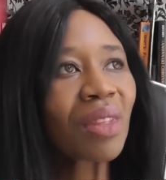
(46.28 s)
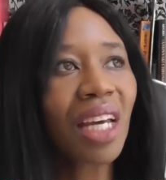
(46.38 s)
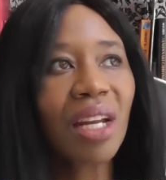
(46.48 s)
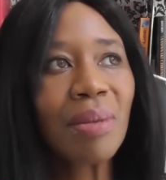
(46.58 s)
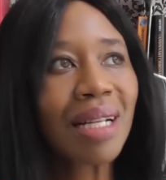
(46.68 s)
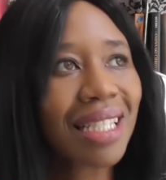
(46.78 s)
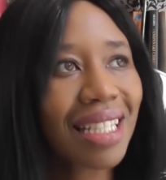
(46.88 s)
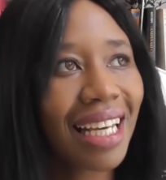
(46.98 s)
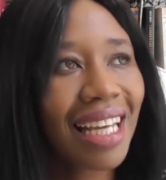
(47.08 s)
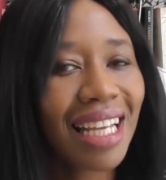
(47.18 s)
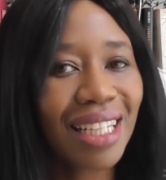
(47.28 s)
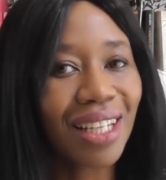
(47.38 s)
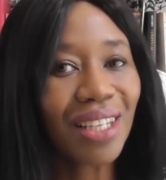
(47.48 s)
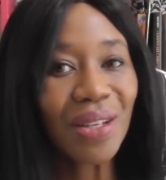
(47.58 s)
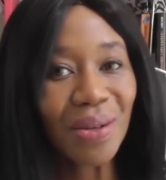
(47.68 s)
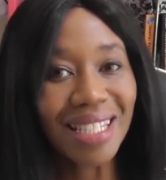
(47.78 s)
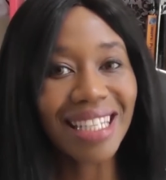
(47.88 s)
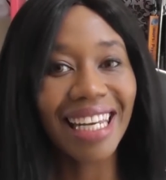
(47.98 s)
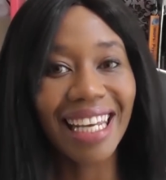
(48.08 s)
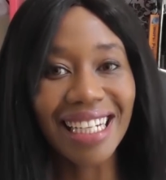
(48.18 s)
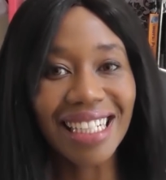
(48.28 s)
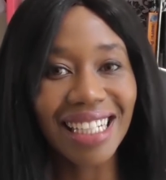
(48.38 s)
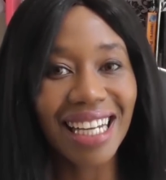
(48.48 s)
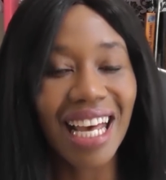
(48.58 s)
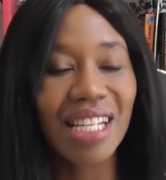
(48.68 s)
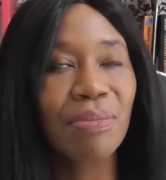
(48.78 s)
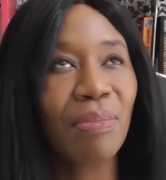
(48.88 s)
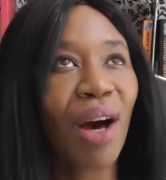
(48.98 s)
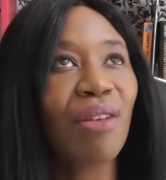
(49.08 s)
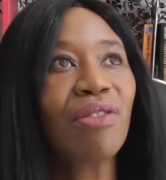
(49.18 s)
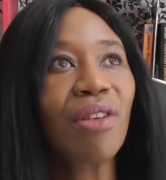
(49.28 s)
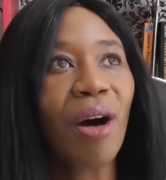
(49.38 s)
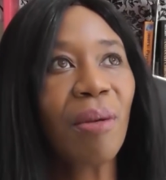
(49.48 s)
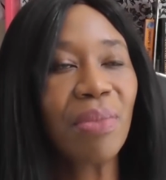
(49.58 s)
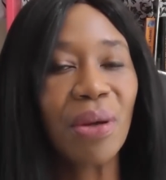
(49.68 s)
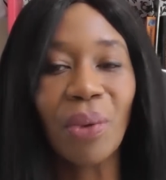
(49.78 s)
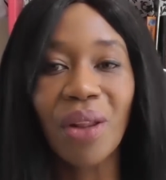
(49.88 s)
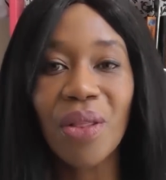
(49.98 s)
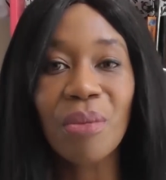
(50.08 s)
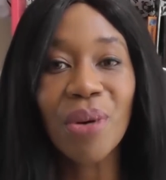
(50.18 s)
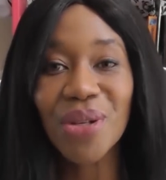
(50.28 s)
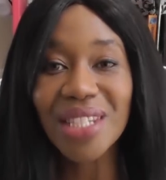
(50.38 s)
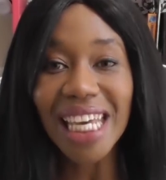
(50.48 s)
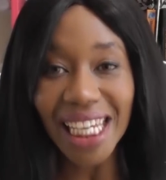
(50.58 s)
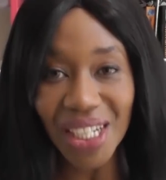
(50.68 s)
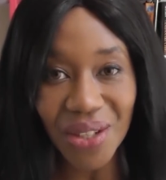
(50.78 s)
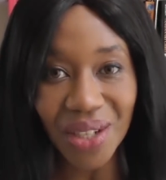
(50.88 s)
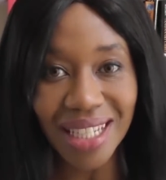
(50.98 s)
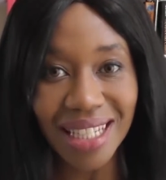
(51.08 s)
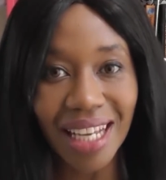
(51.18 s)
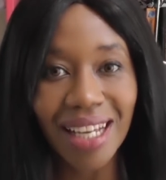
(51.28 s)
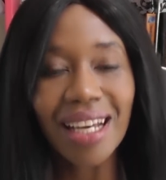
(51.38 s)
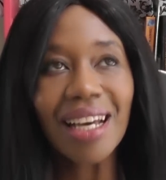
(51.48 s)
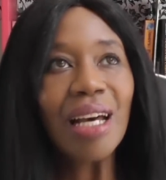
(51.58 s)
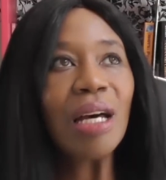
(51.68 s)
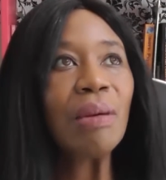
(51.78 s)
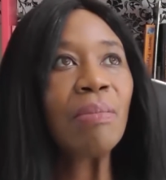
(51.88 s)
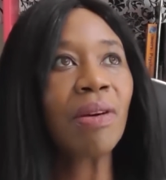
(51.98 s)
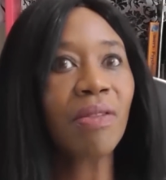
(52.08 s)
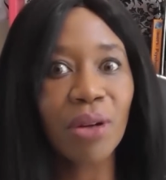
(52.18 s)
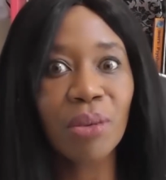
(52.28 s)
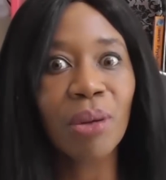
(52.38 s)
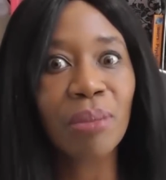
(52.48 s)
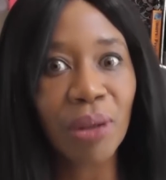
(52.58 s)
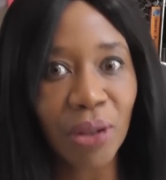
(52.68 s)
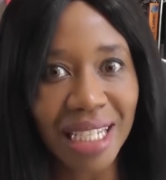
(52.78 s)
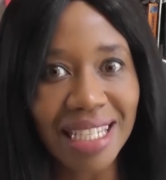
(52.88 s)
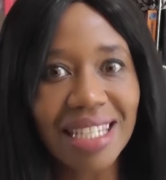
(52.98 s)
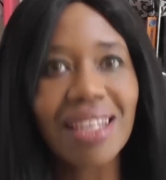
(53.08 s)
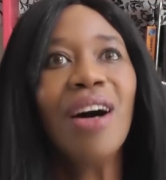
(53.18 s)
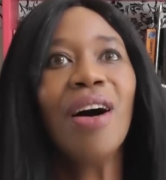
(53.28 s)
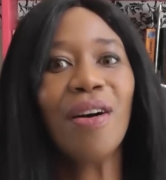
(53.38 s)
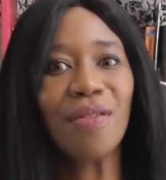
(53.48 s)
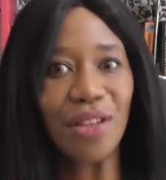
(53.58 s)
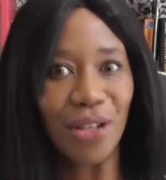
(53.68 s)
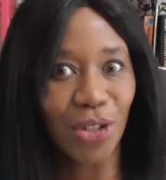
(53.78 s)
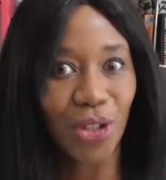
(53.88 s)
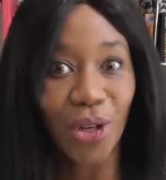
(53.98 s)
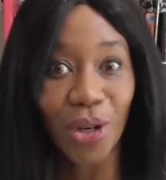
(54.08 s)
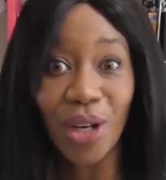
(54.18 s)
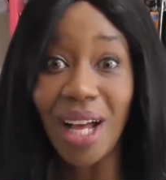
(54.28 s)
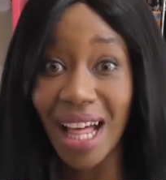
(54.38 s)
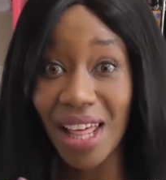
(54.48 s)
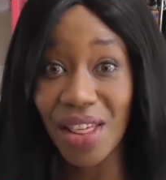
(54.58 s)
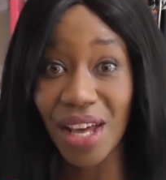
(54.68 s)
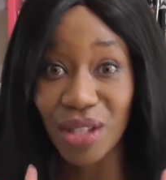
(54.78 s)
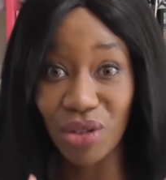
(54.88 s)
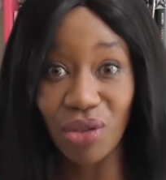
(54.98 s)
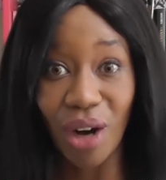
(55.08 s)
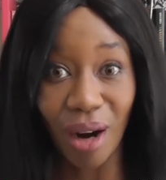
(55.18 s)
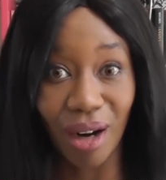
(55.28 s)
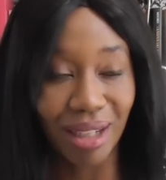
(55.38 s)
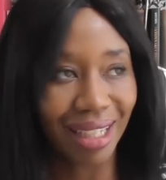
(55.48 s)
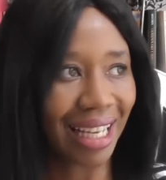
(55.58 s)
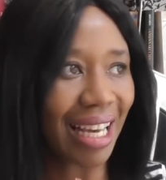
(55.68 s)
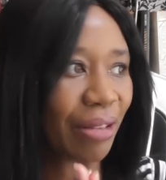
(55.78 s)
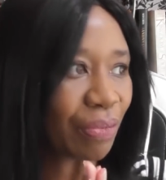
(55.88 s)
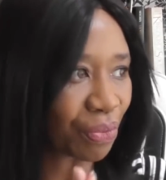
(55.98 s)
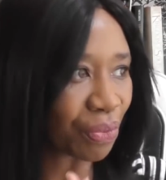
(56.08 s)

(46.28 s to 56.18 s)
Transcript: And I must say that the US election has by far been one of the most interesting, pivotal points of this year thus far, okay?